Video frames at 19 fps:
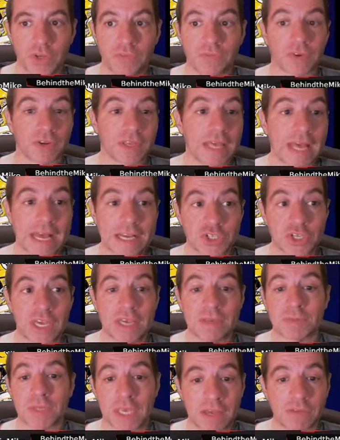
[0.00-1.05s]
for cash
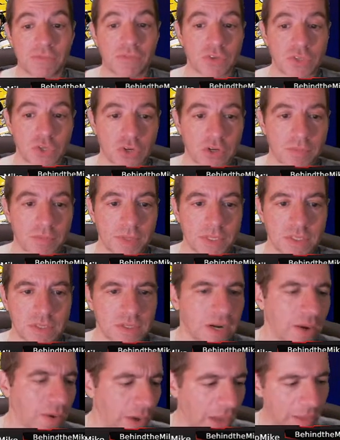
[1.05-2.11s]
games and for tournaments.
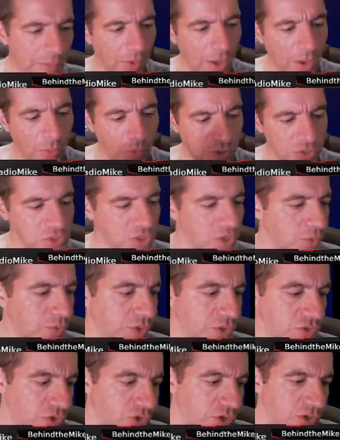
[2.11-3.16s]
And I want to start with a
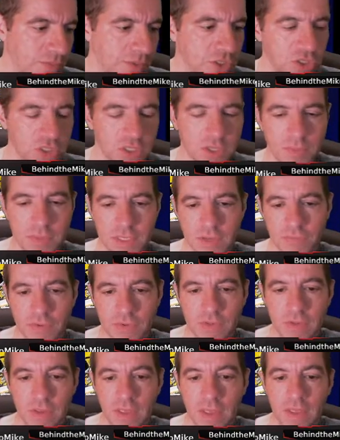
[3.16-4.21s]
tournament just to be
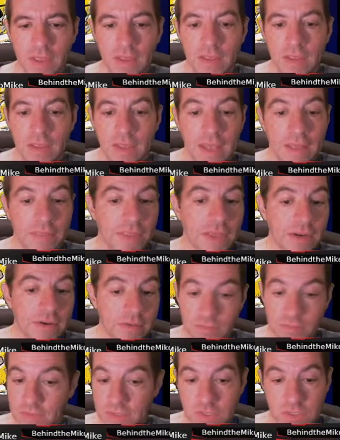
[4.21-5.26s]
different, and then
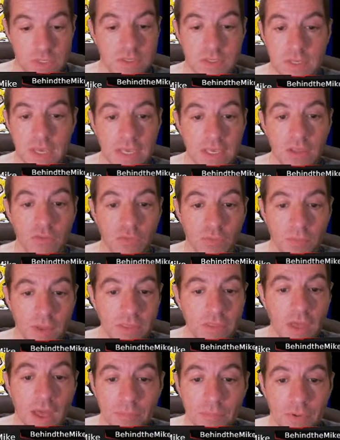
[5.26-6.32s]
this to take you through my
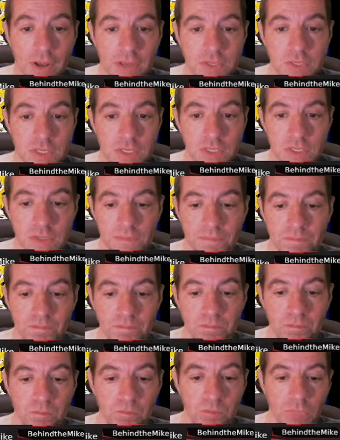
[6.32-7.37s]
thought process.
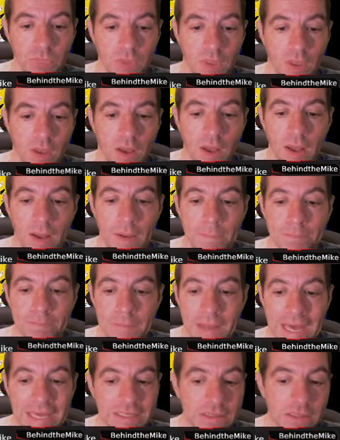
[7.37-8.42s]

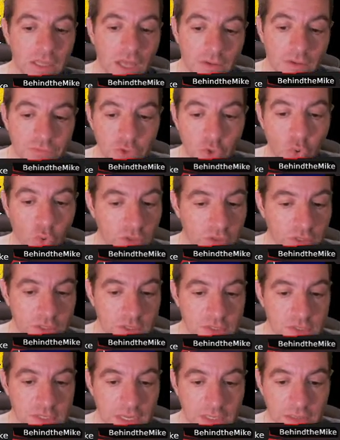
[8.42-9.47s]
I loved Cortland
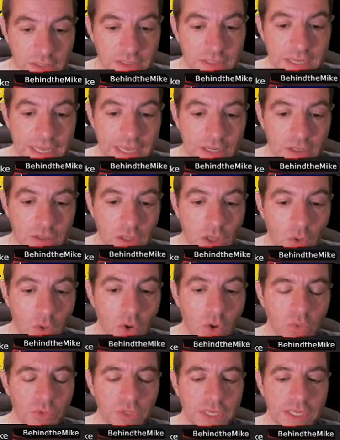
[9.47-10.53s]
Sutton at a low
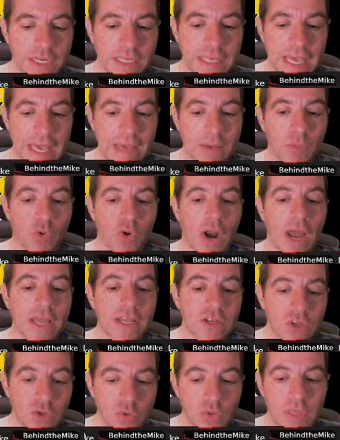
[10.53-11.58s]
owned in a game where I
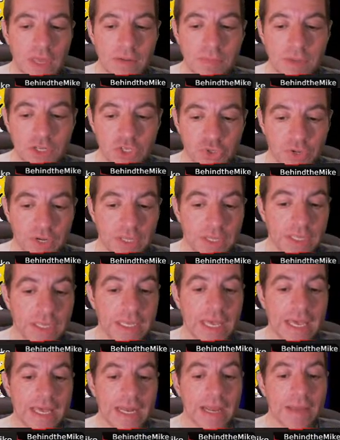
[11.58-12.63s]
knew they'd be trailing,
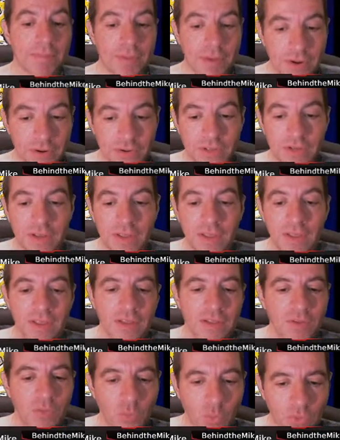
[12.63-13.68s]
and I paired it
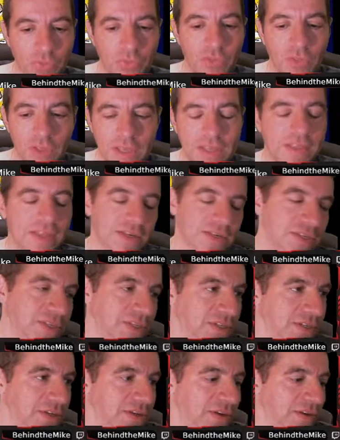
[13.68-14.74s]
with, look at this.
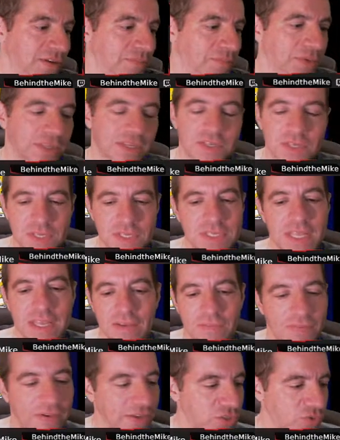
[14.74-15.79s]
But this is
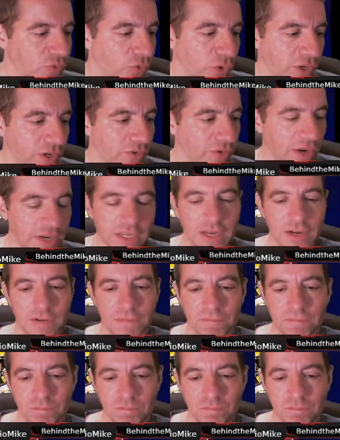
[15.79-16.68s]
DFS for you right here.